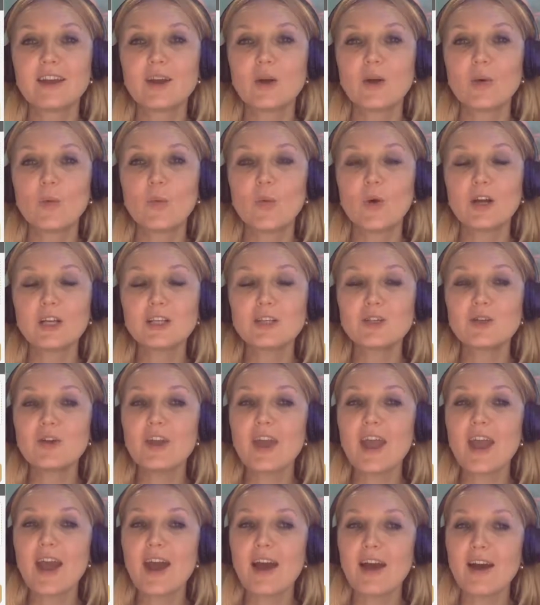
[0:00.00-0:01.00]
what do you
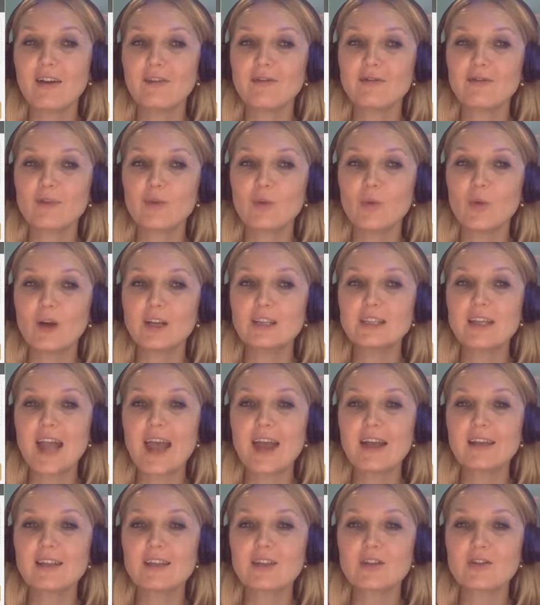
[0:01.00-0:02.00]
have? What
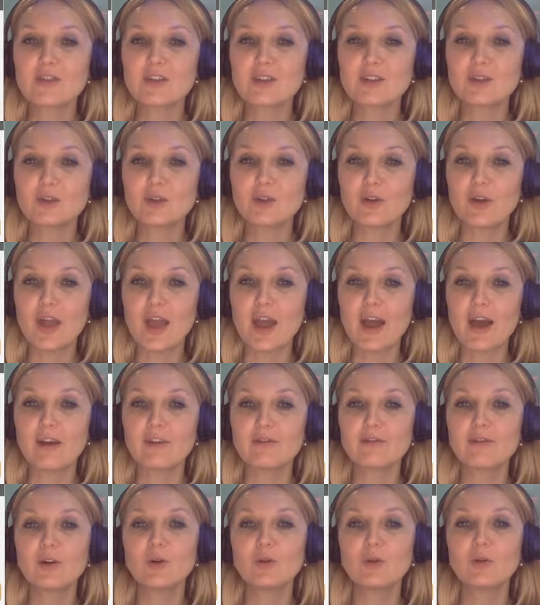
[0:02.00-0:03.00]
answers do you have?
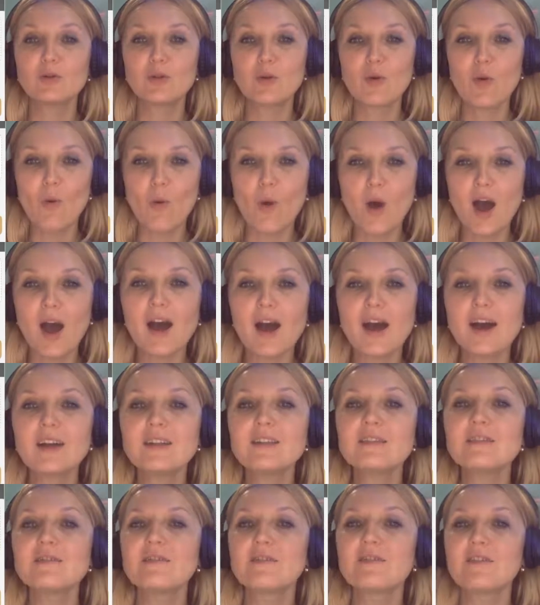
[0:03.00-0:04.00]
Hun Huan,
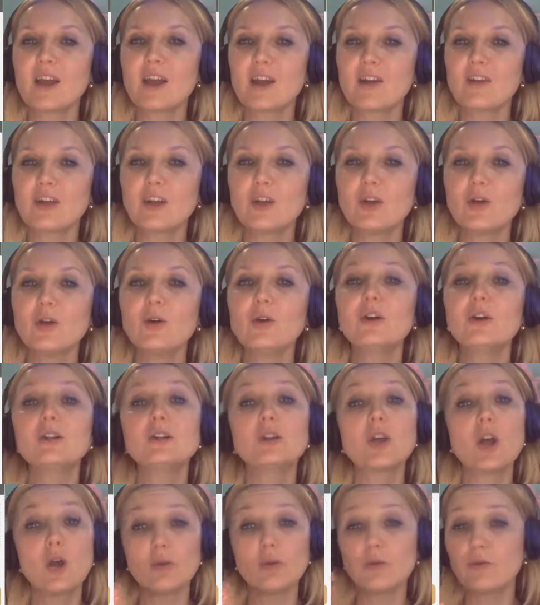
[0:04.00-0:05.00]
very good.
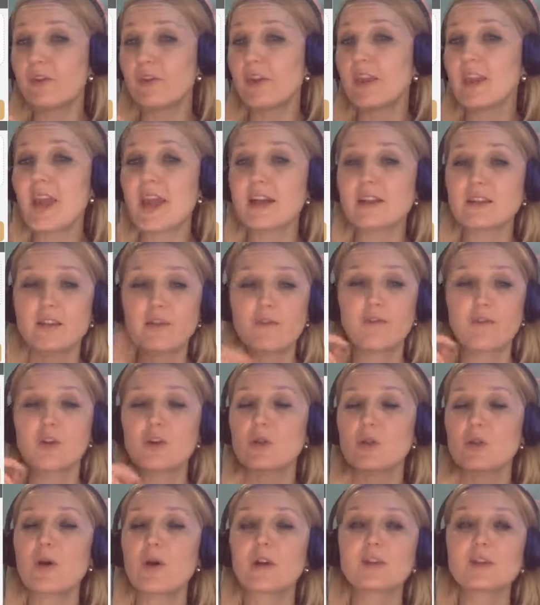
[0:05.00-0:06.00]
Hun Viet, the
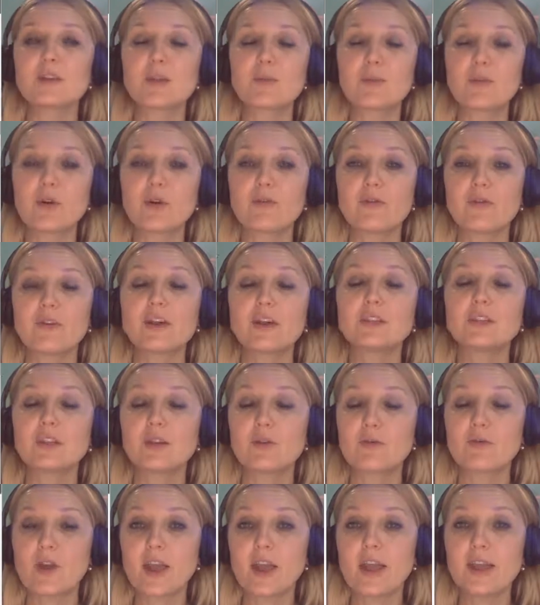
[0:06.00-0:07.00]
first one is perfect,
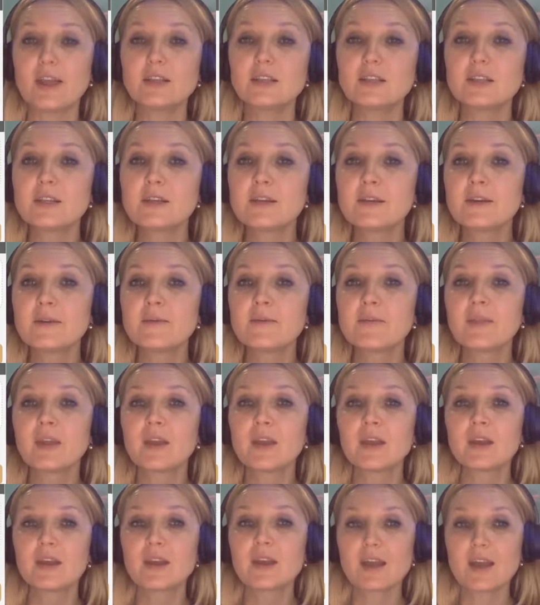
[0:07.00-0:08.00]
great.
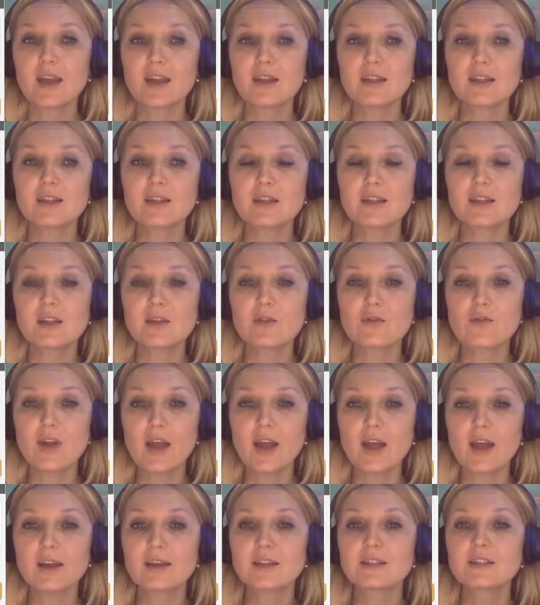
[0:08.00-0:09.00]
Yes, it's
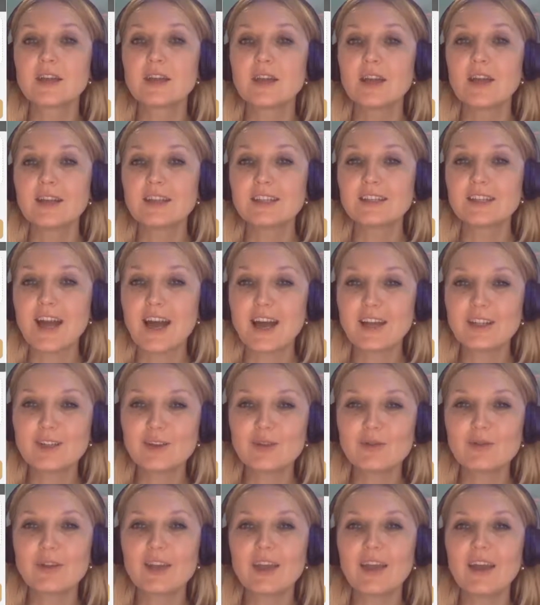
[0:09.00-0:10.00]
correct. Tan
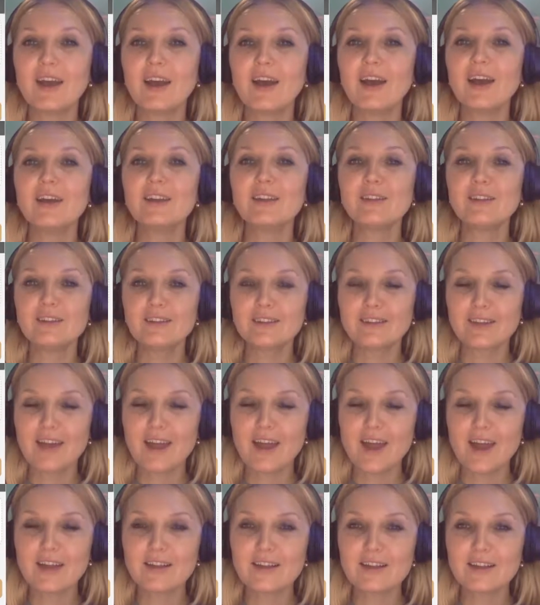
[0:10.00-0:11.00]
Nguyen,
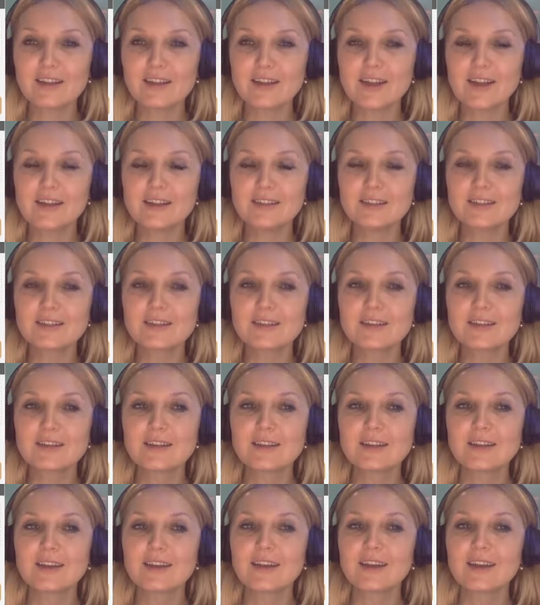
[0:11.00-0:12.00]
excellent.
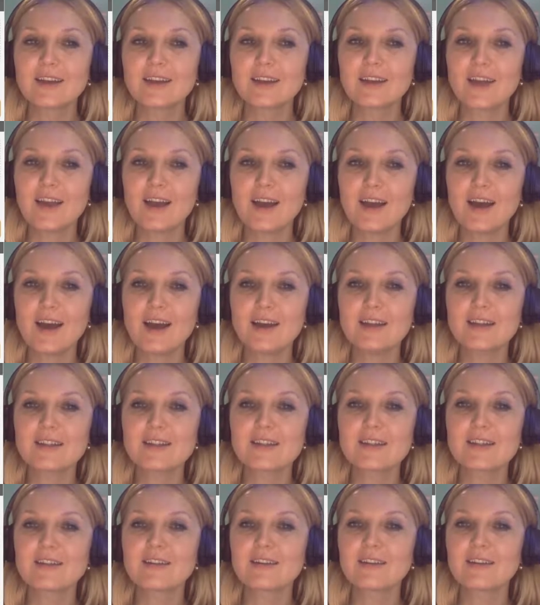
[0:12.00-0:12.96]
Yes.